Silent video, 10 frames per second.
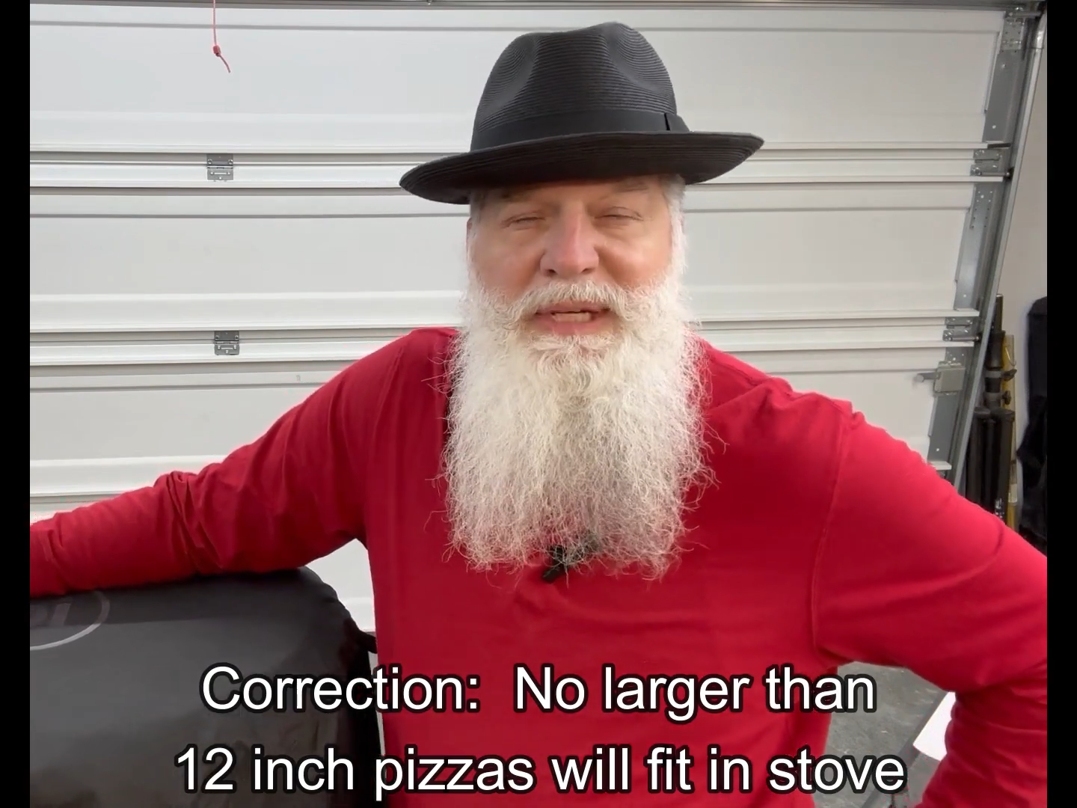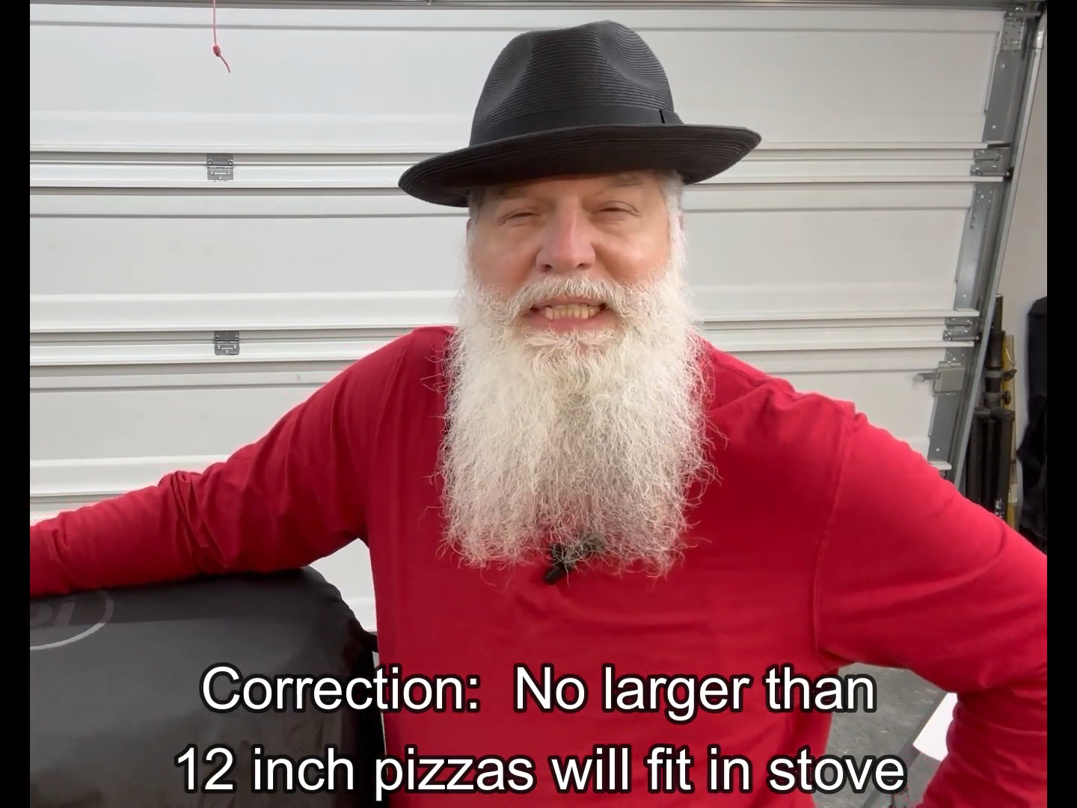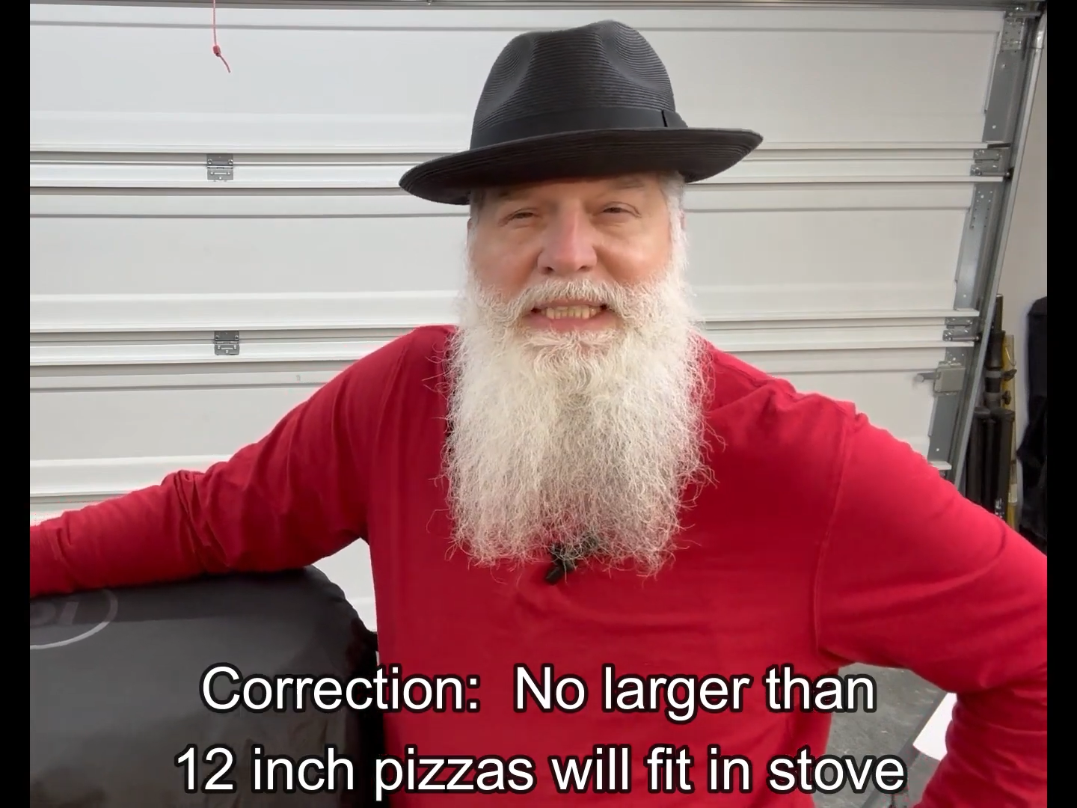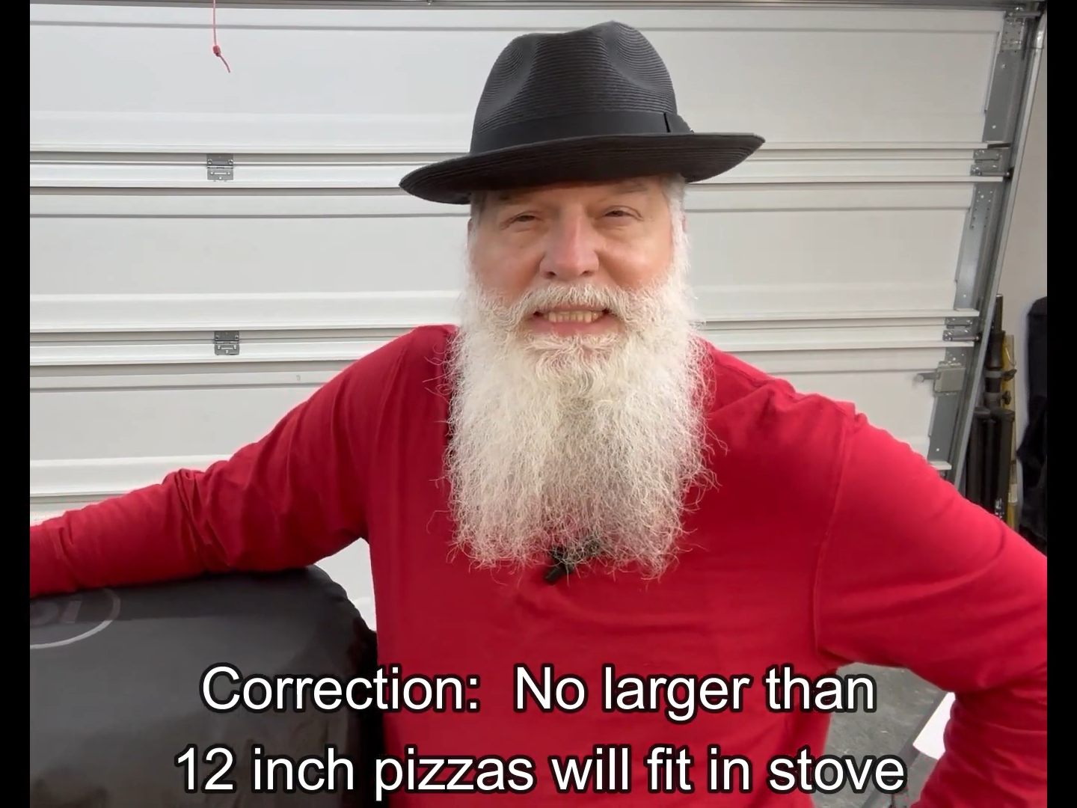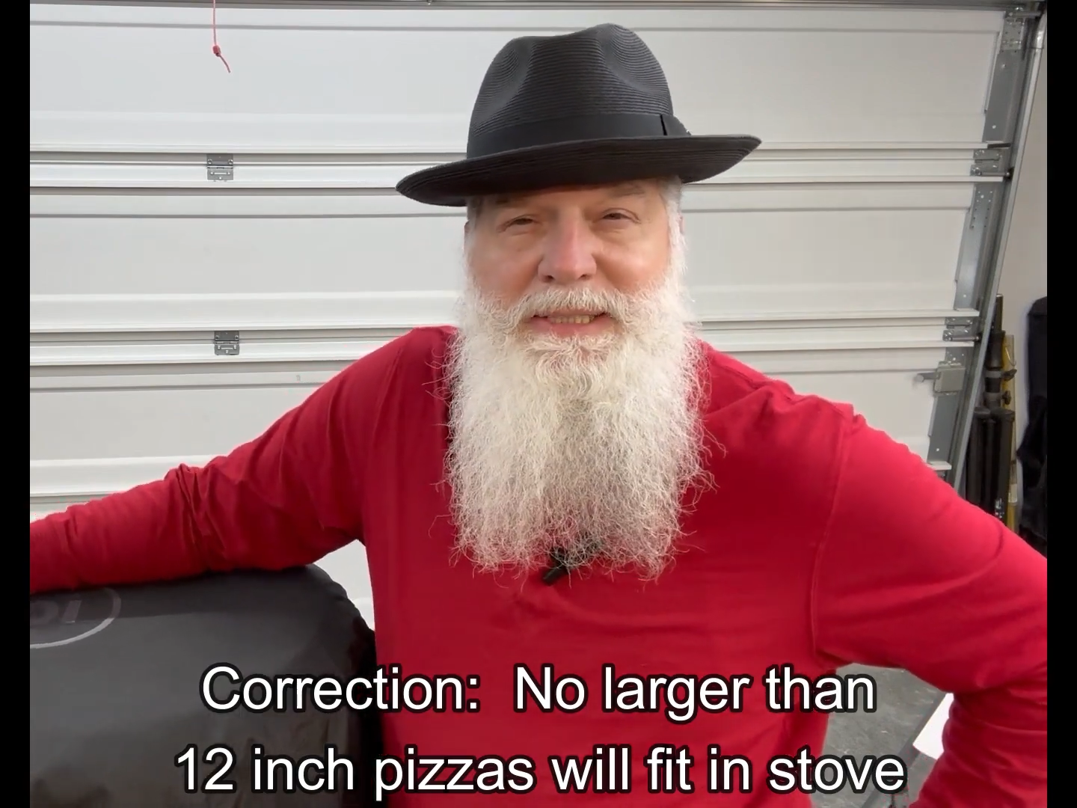
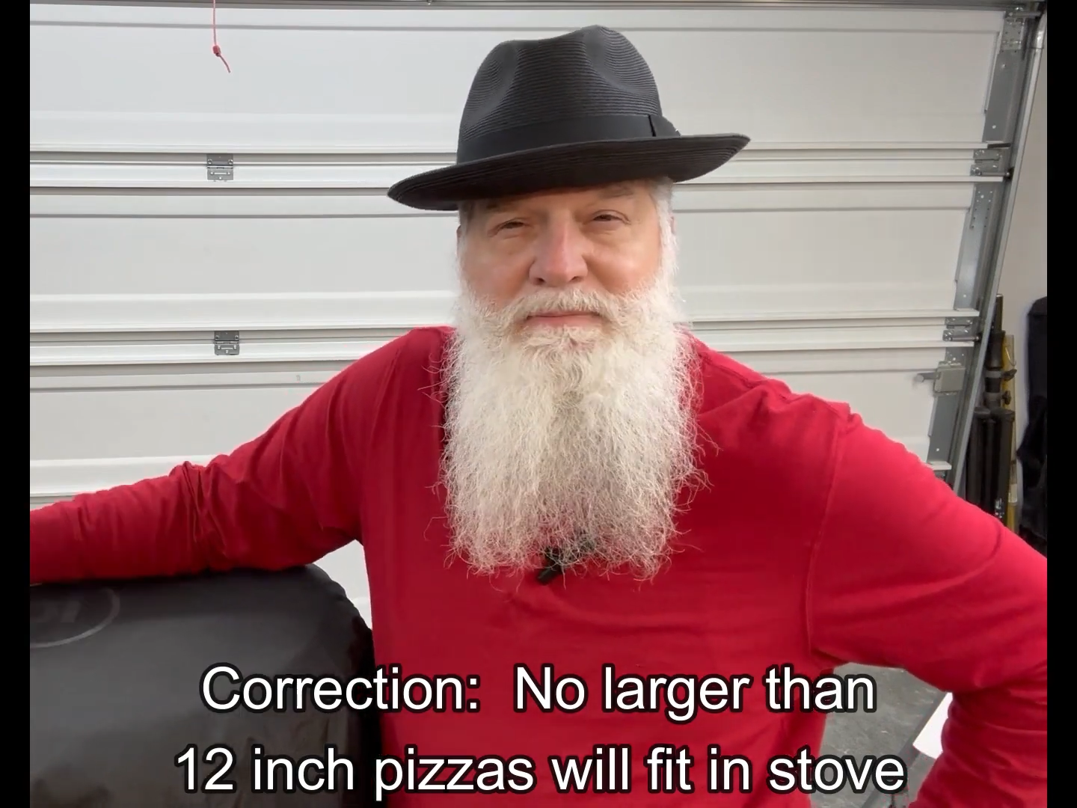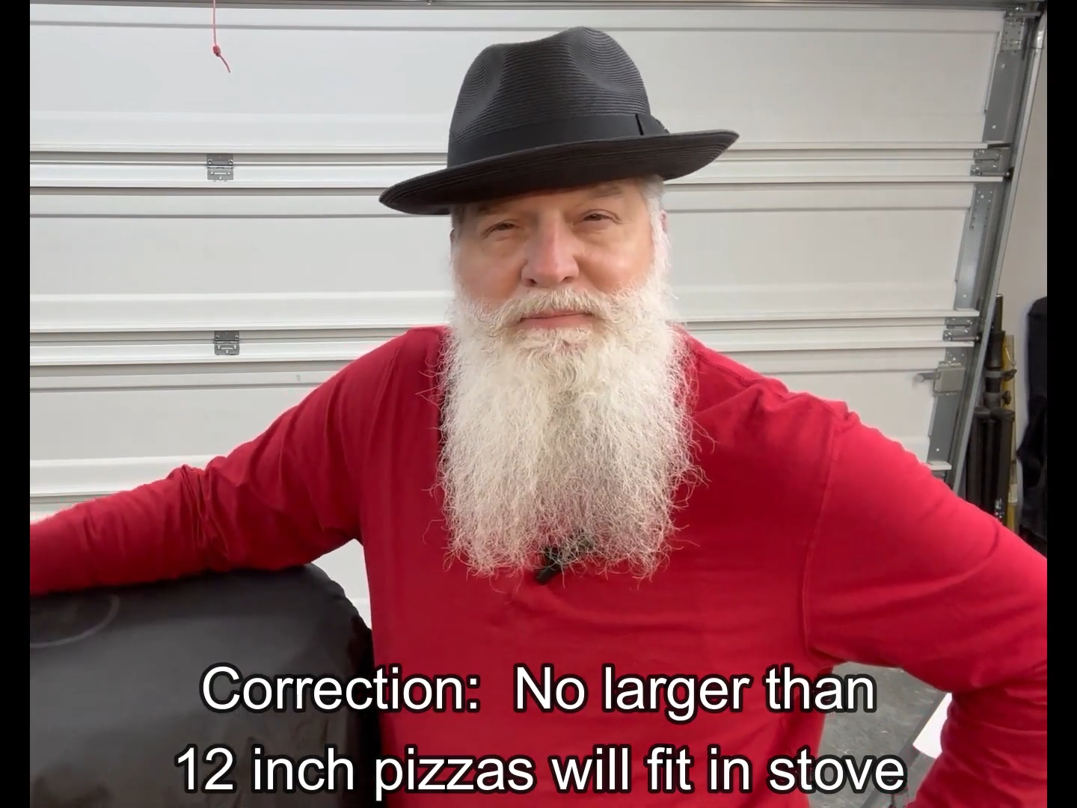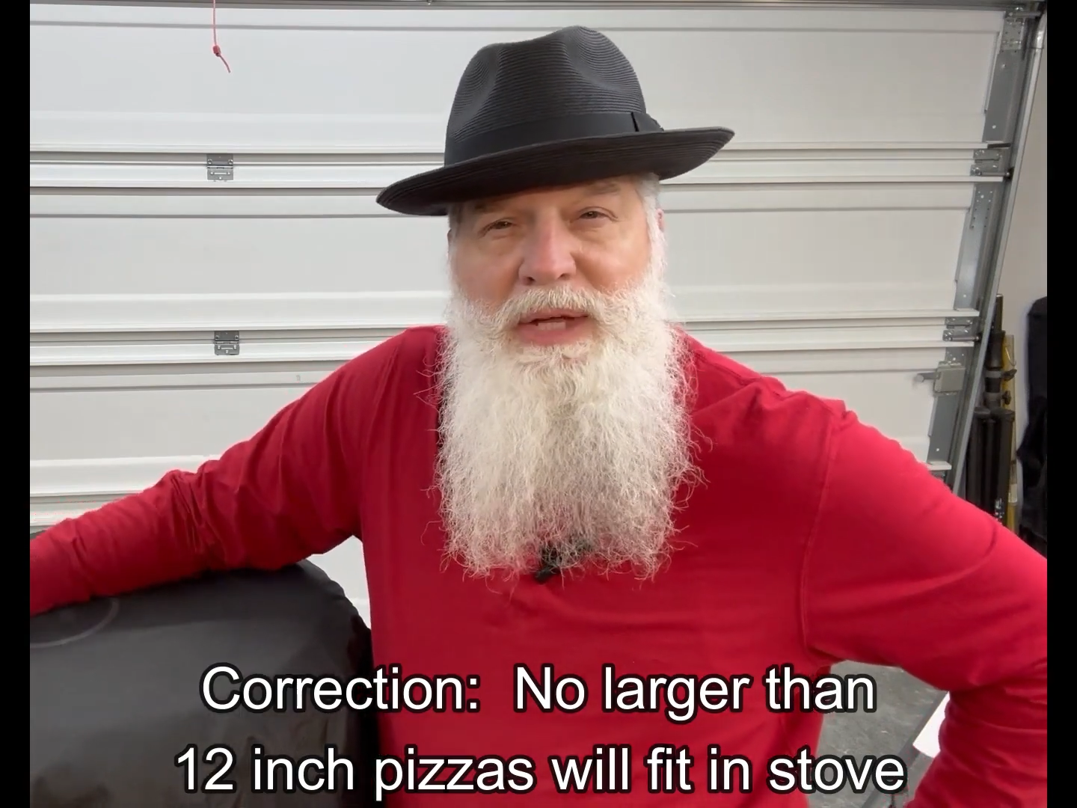pizzas.